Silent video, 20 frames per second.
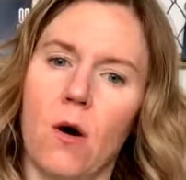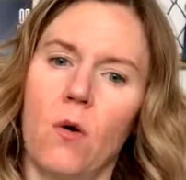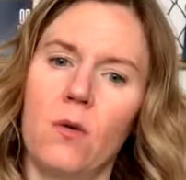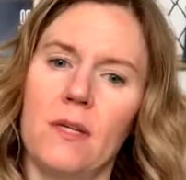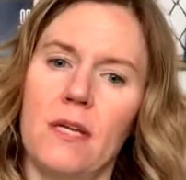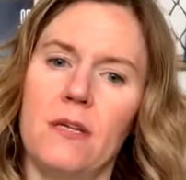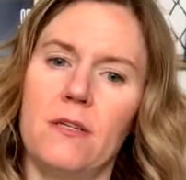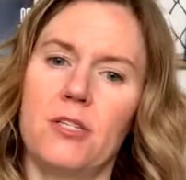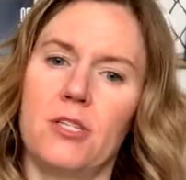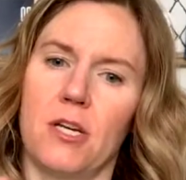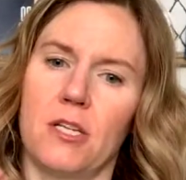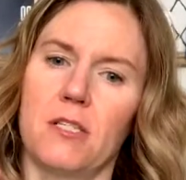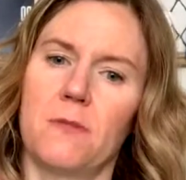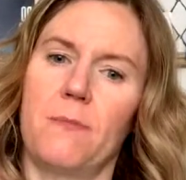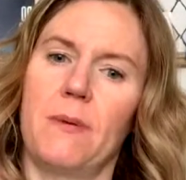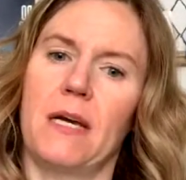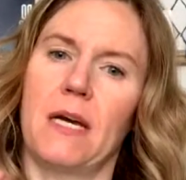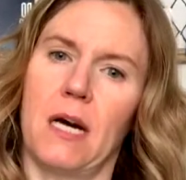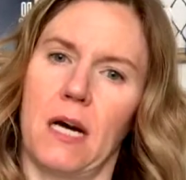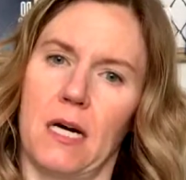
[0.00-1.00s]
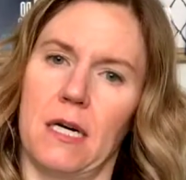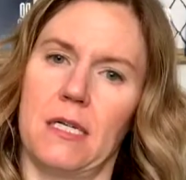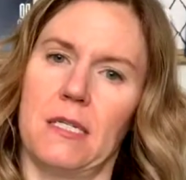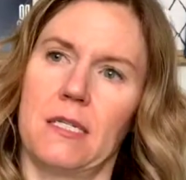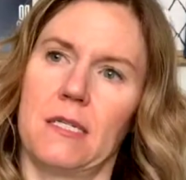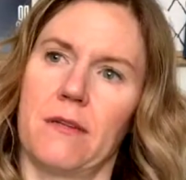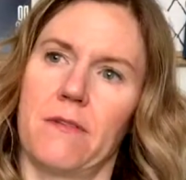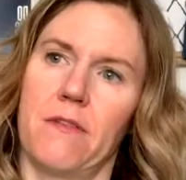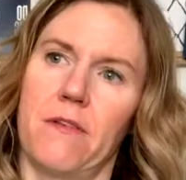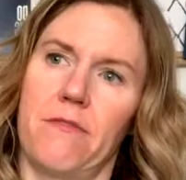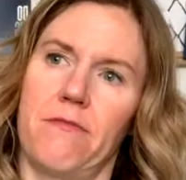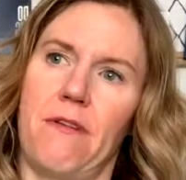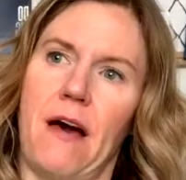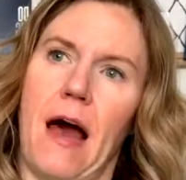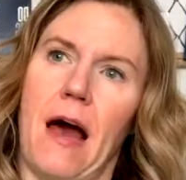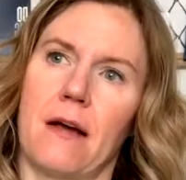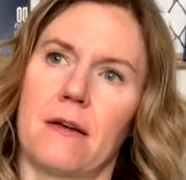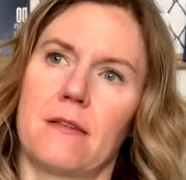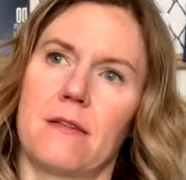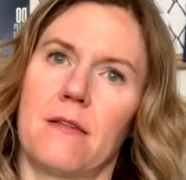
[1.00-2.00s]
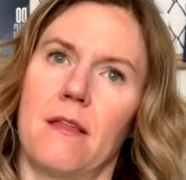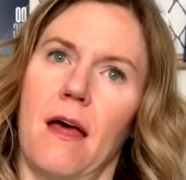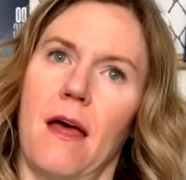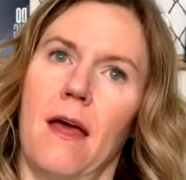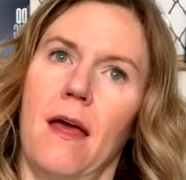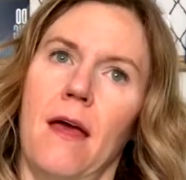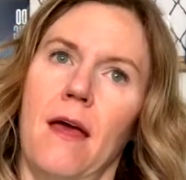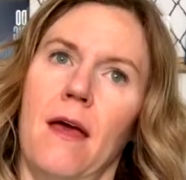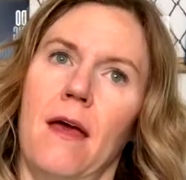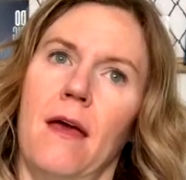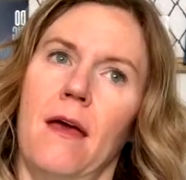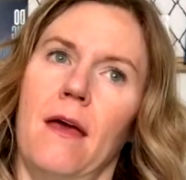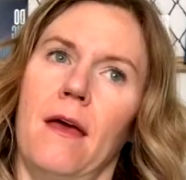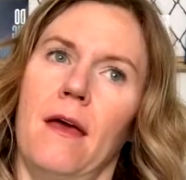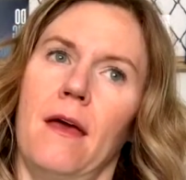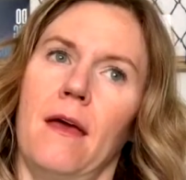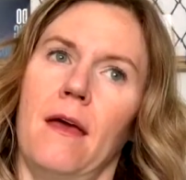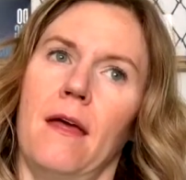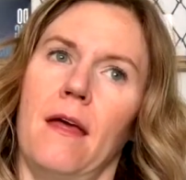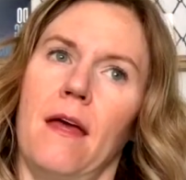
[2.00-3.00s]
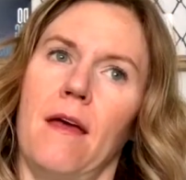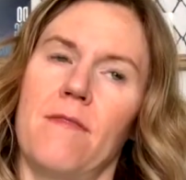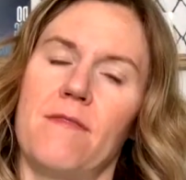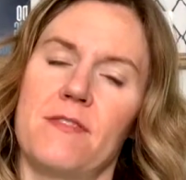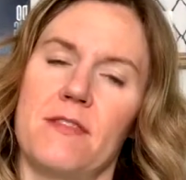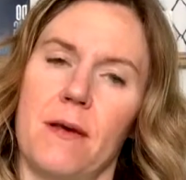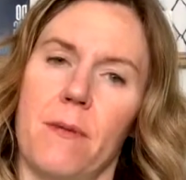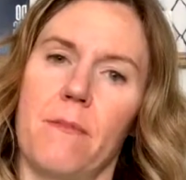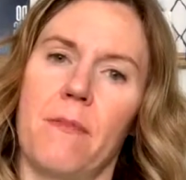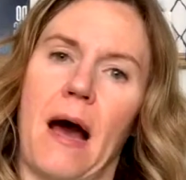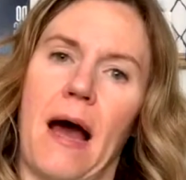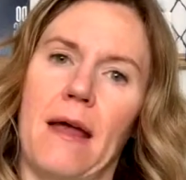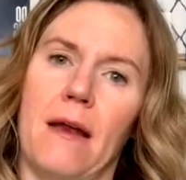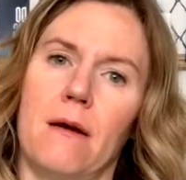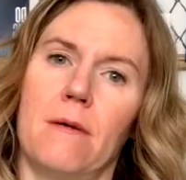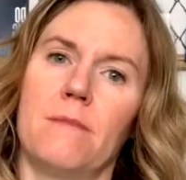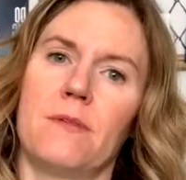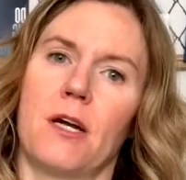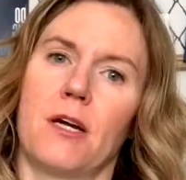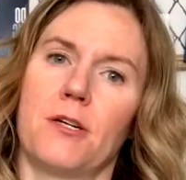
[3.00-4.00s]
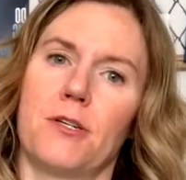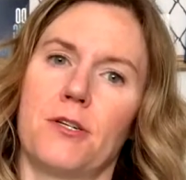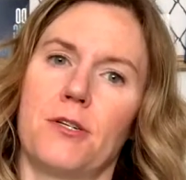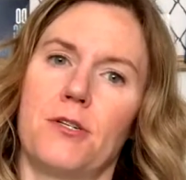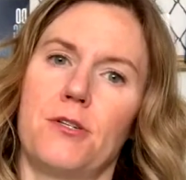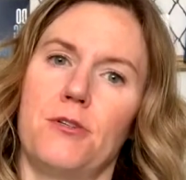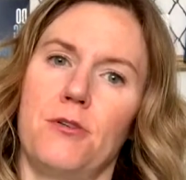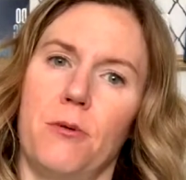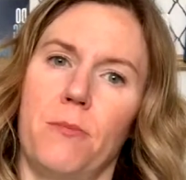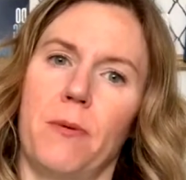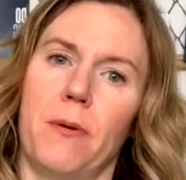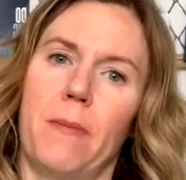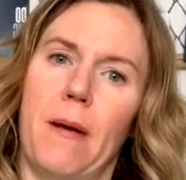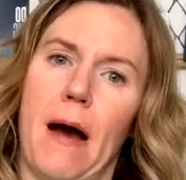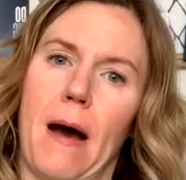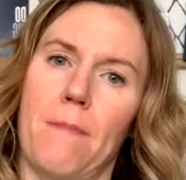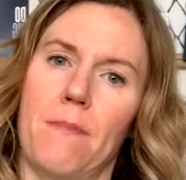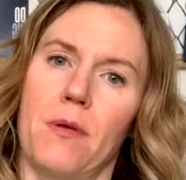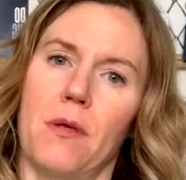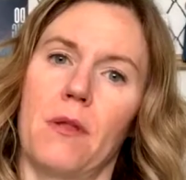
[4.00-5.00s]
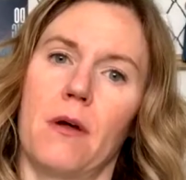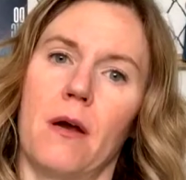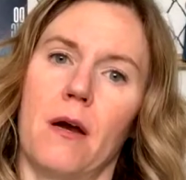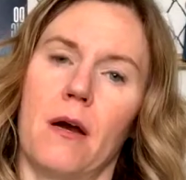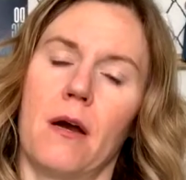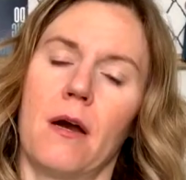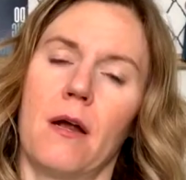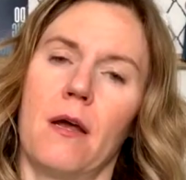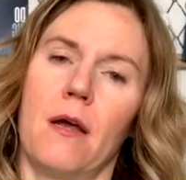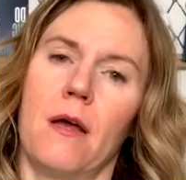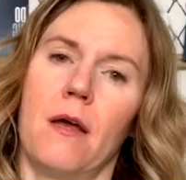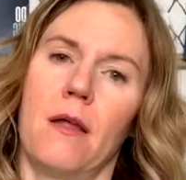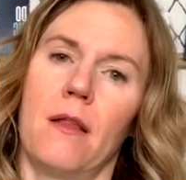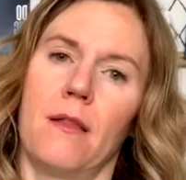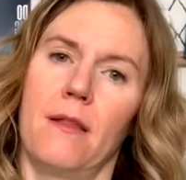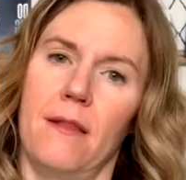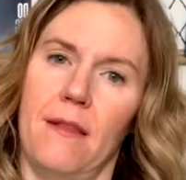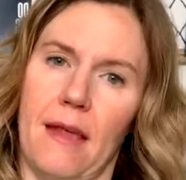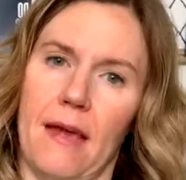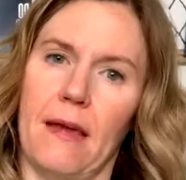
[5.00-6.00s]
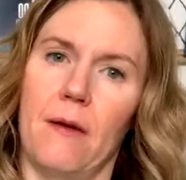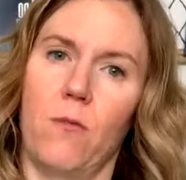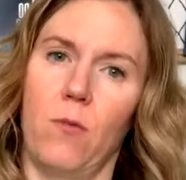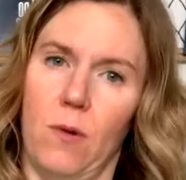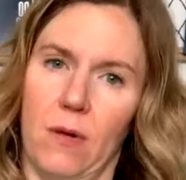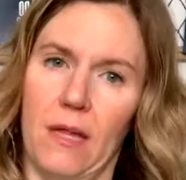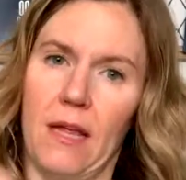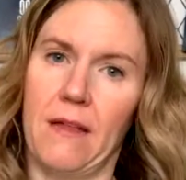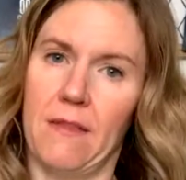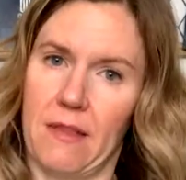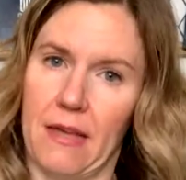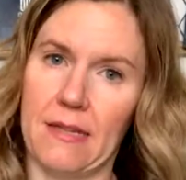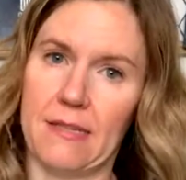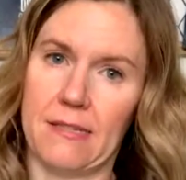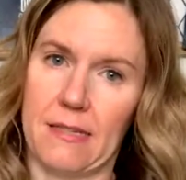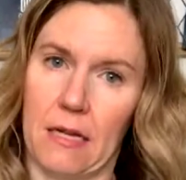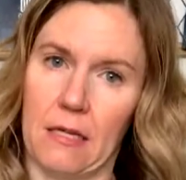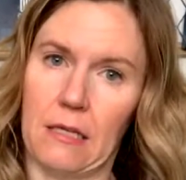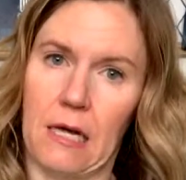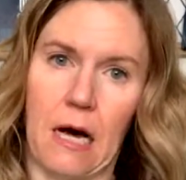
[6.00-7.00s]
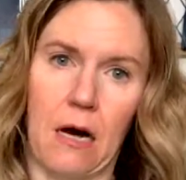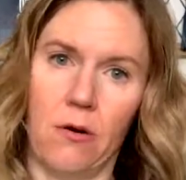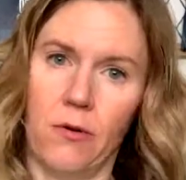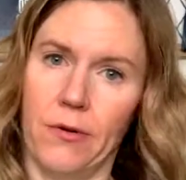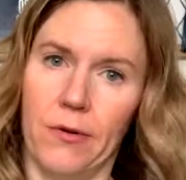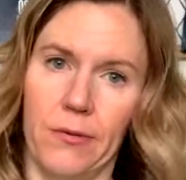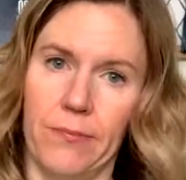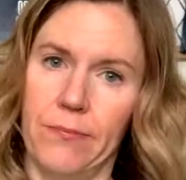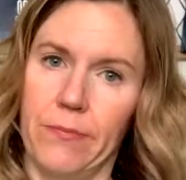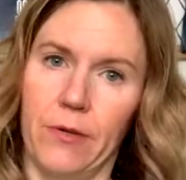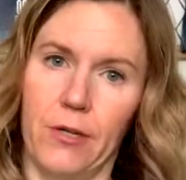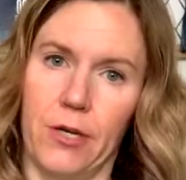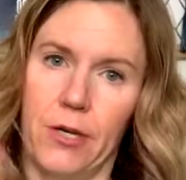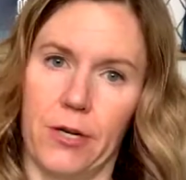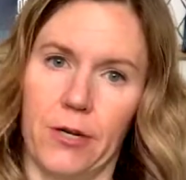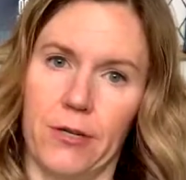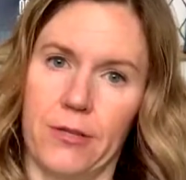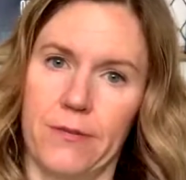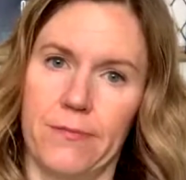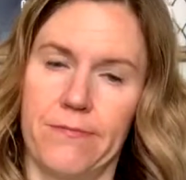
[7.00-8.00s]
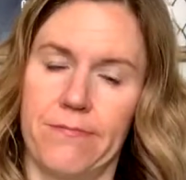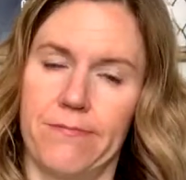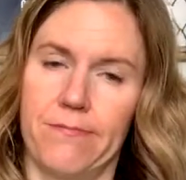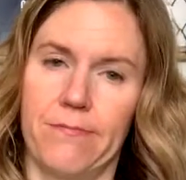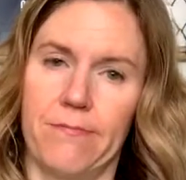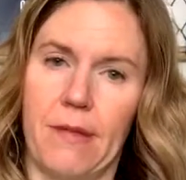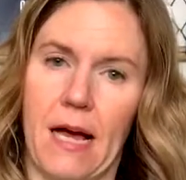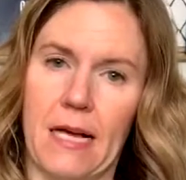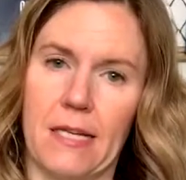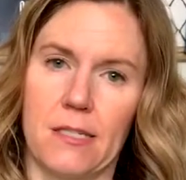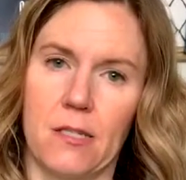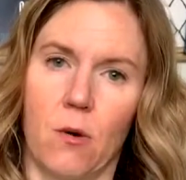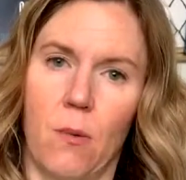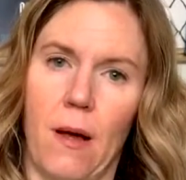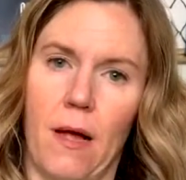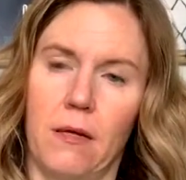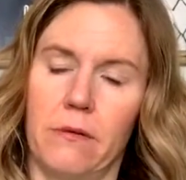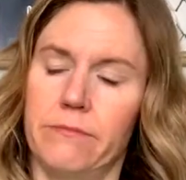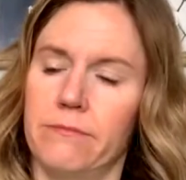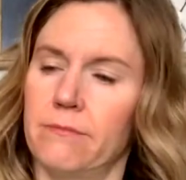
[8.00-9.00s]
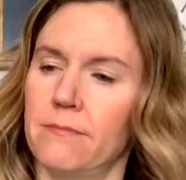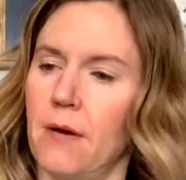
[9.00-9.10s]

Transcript: only just because of the fact that if some items are super popular, they sell out, you're SOL.